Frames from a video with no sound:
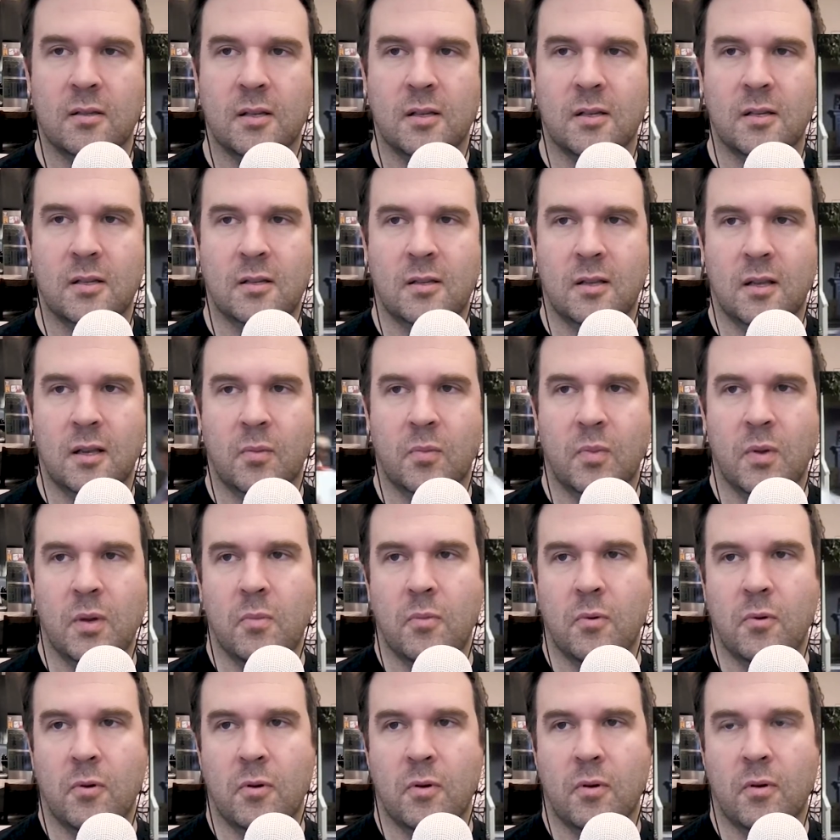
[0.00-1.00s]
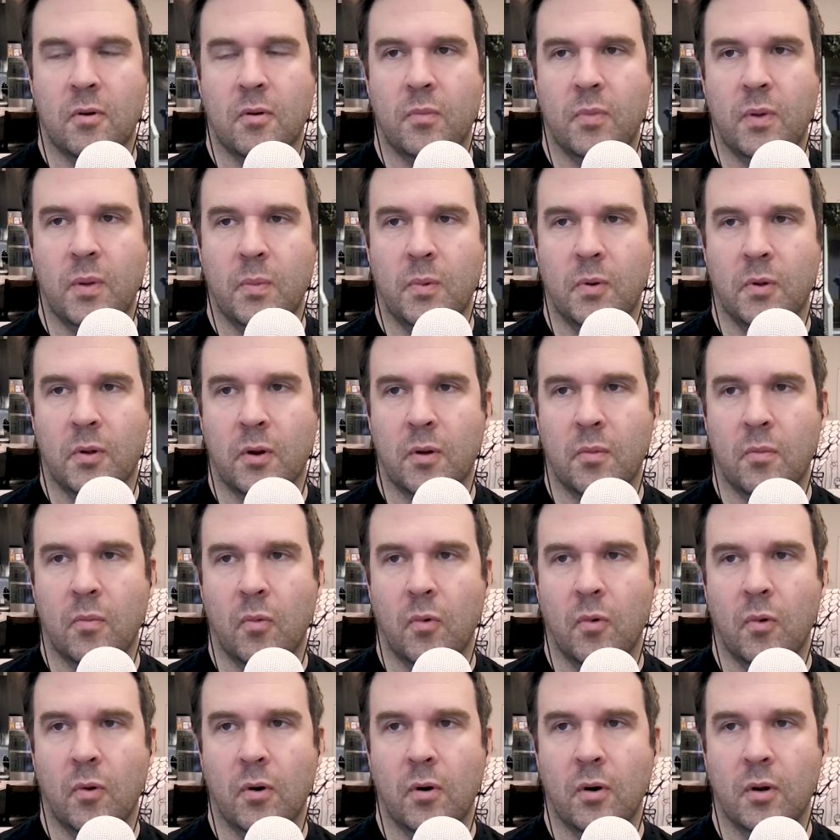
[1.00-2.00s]
And it's like people, people are
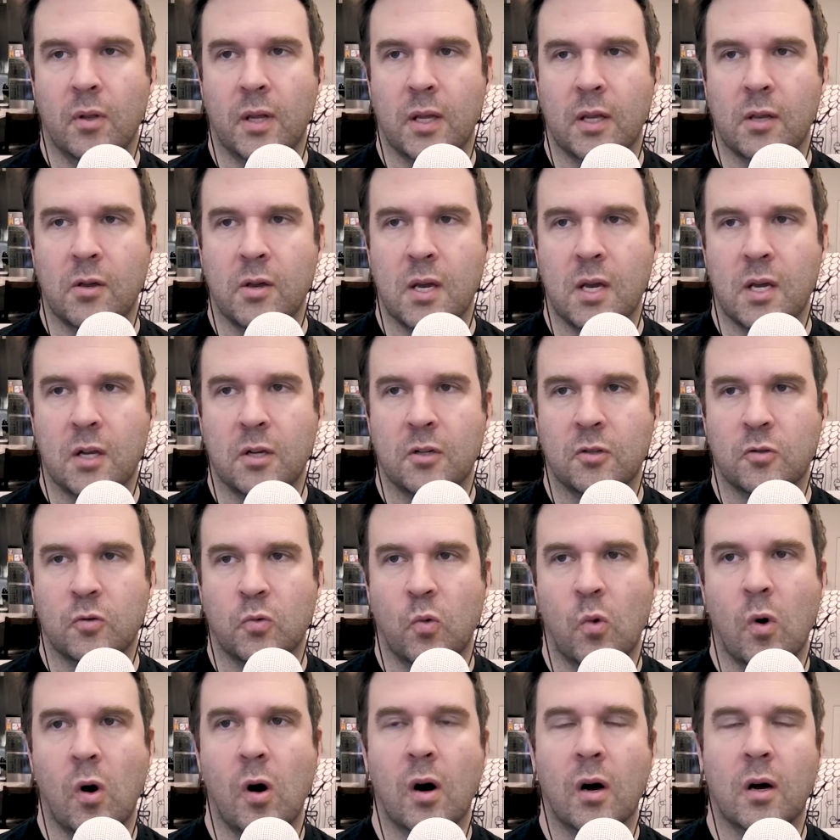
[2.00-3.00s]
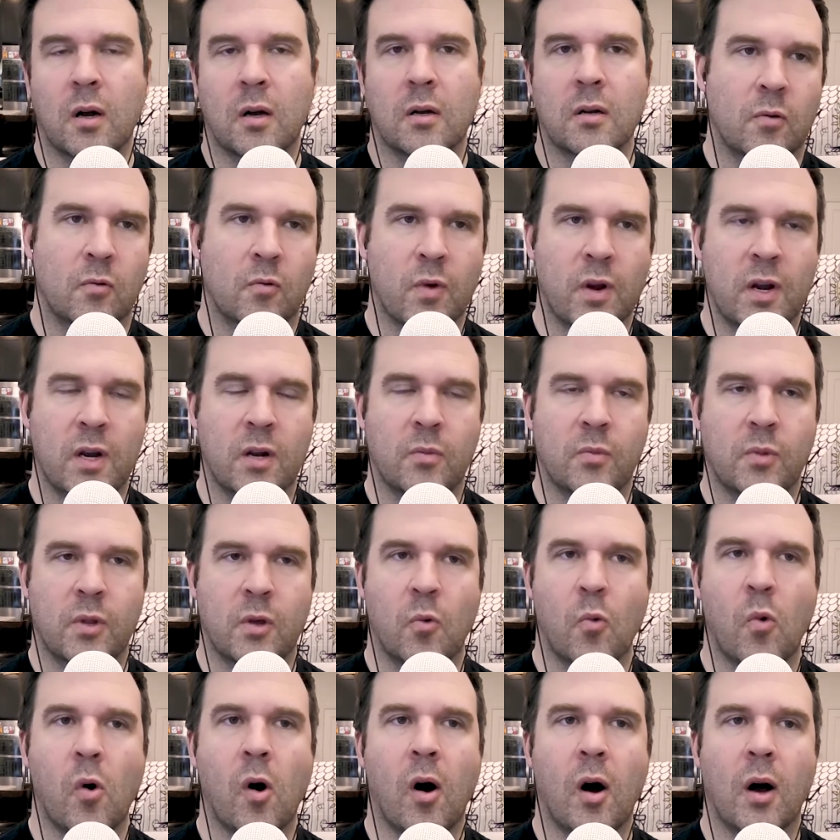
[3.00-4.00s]
more like, you can't just walk, randomly
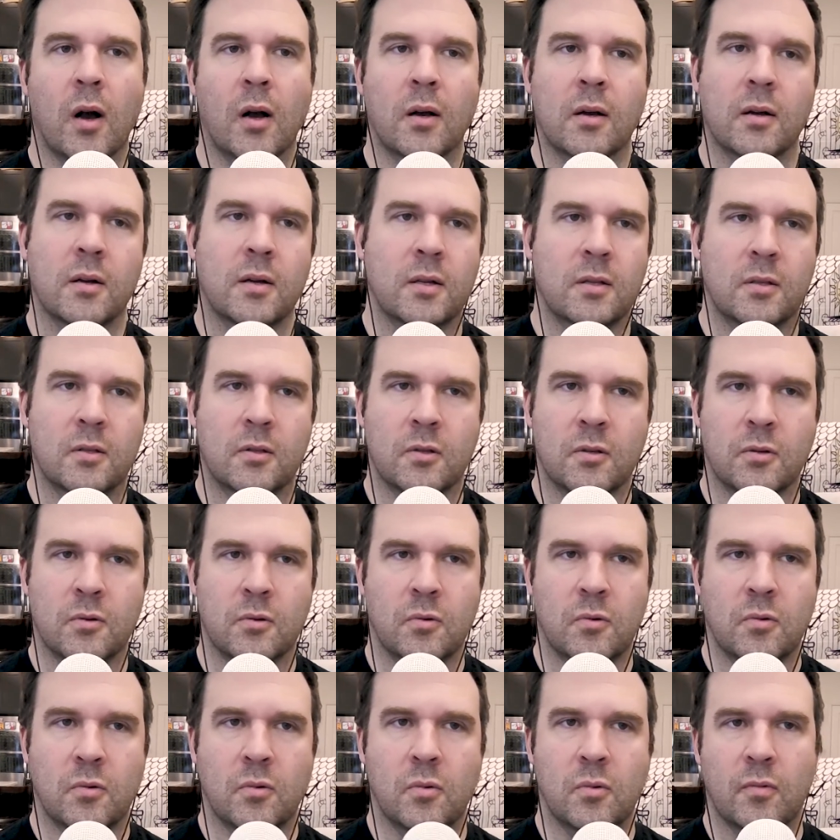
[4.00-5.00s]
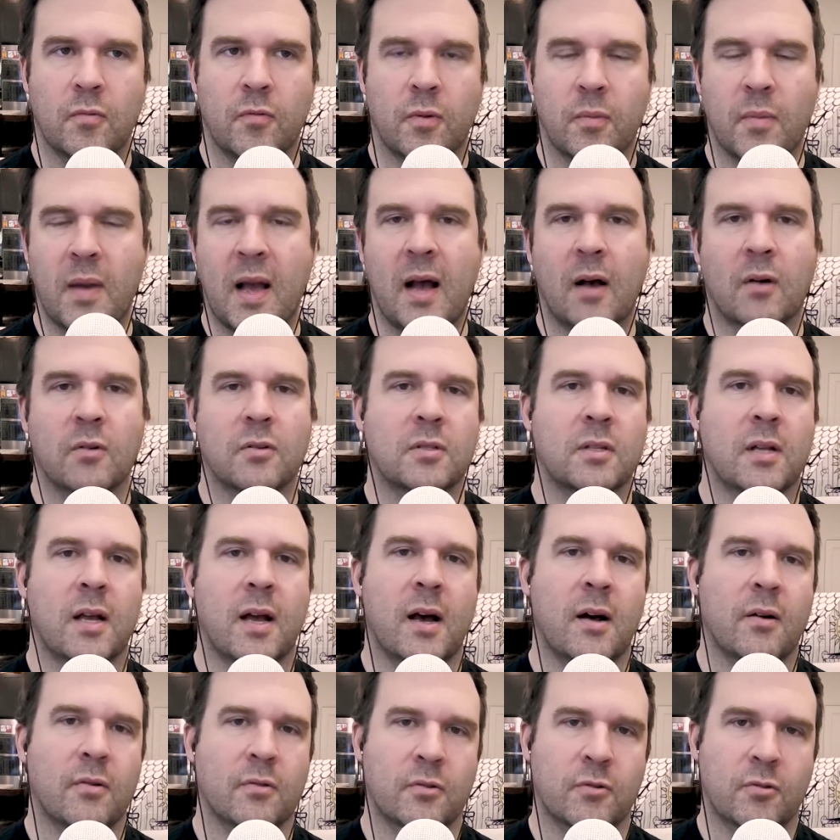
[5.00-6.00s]
walk into from house to
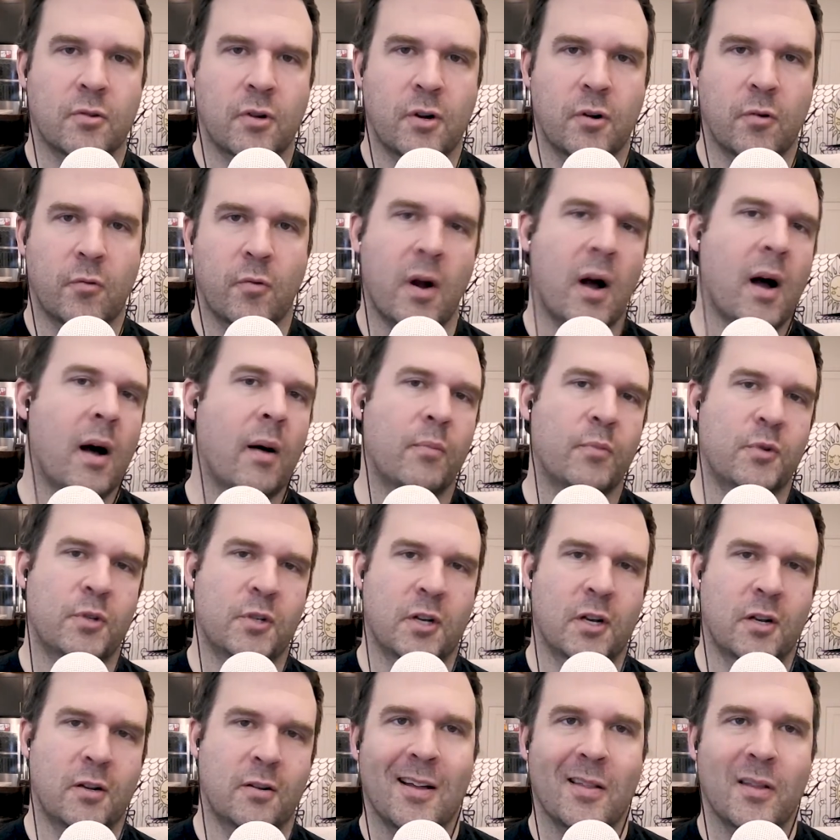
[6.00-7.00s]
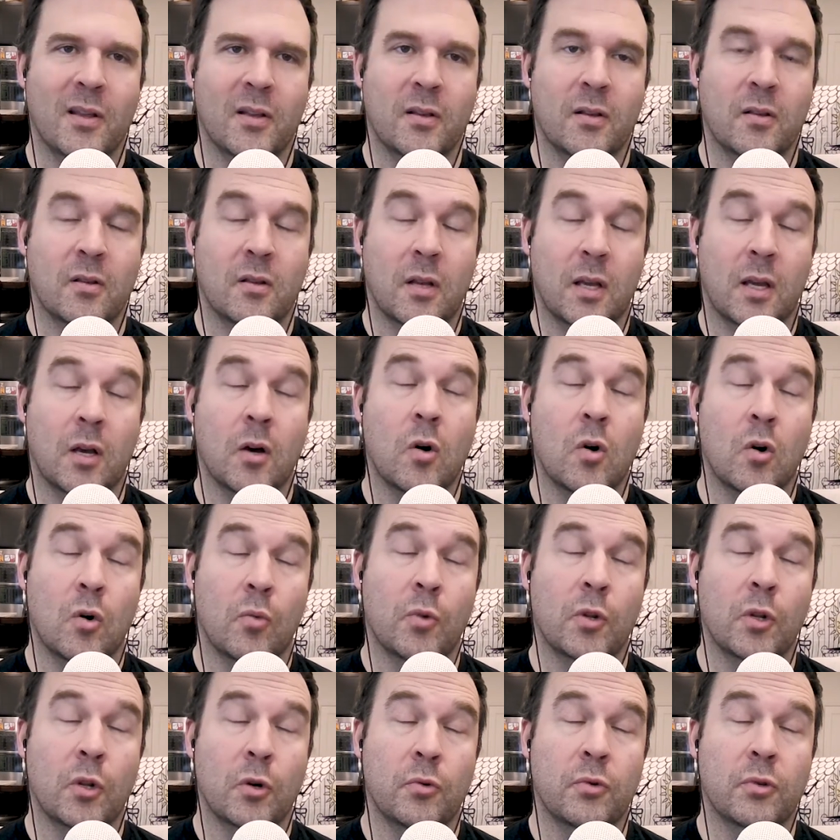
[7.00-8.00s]
house trying to rob shit unless it's like a Home
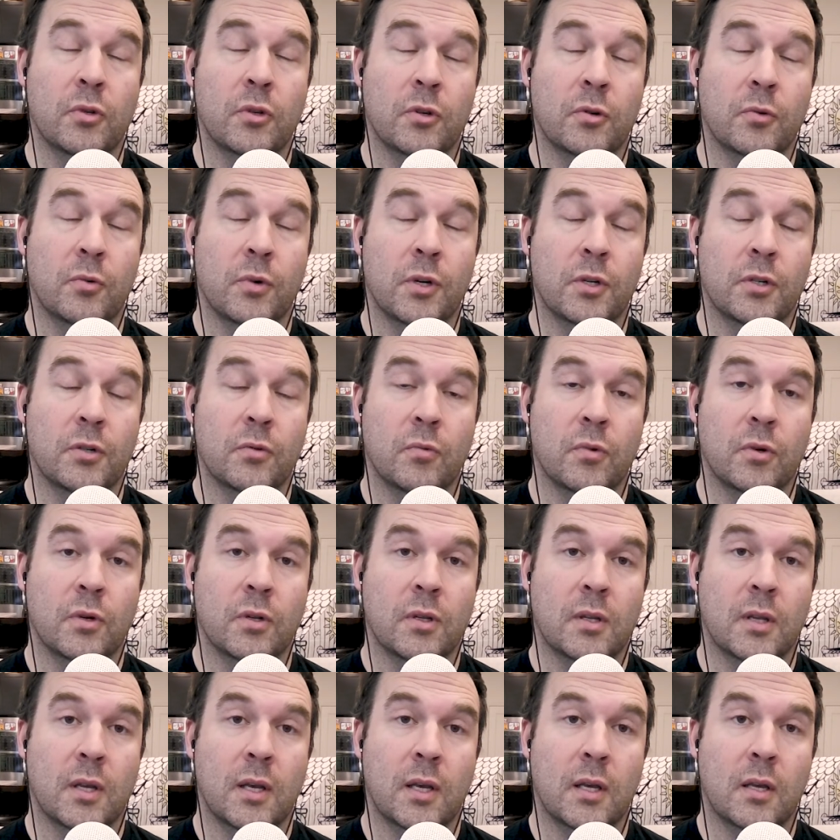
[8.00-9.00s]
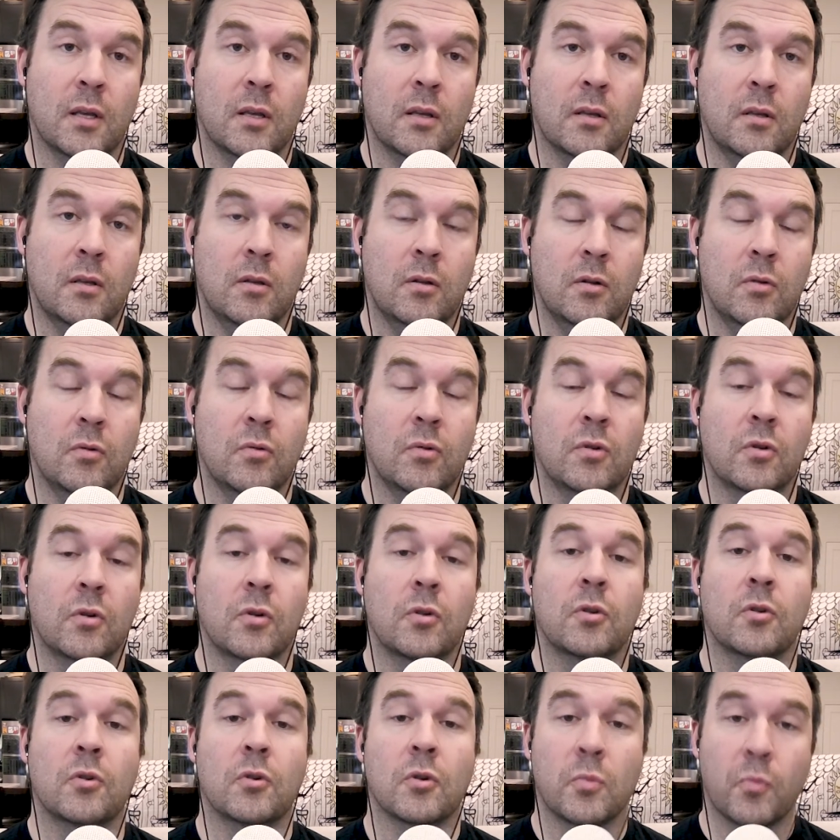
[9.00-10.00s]
Alone situation where it's like, You do so you
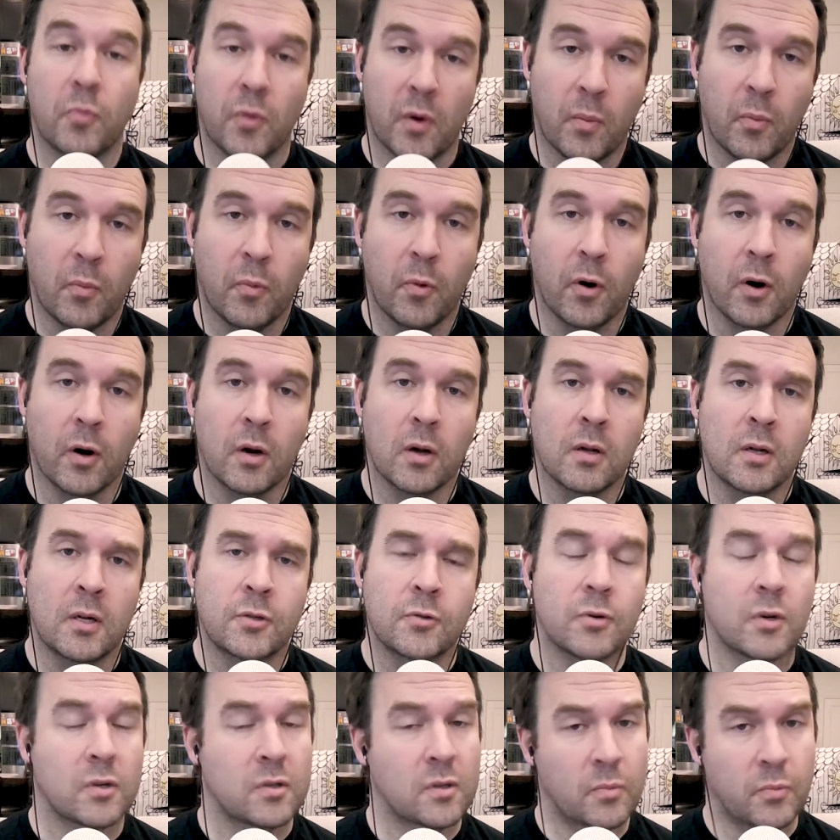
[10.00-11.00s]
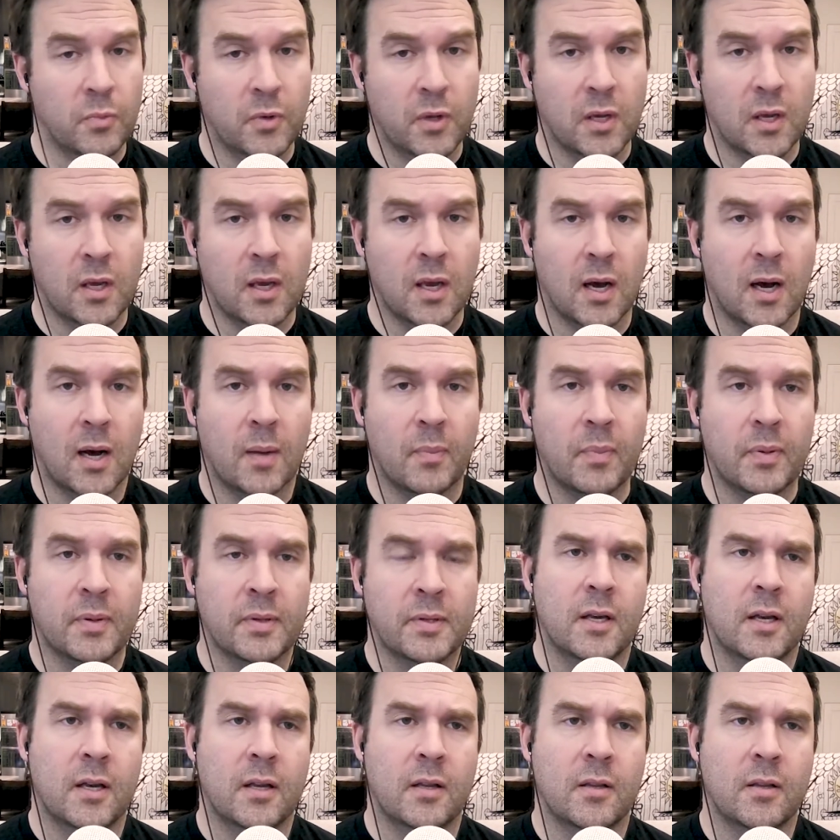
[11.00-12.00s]
do your prep work, dress up like a cop,
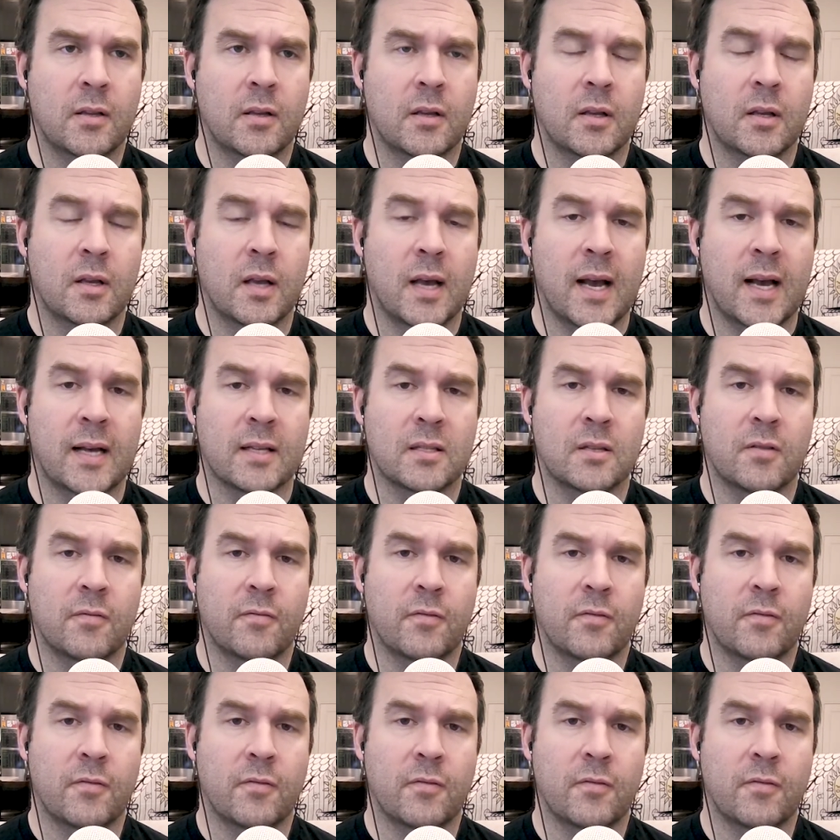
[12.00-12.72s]
and uh, ask the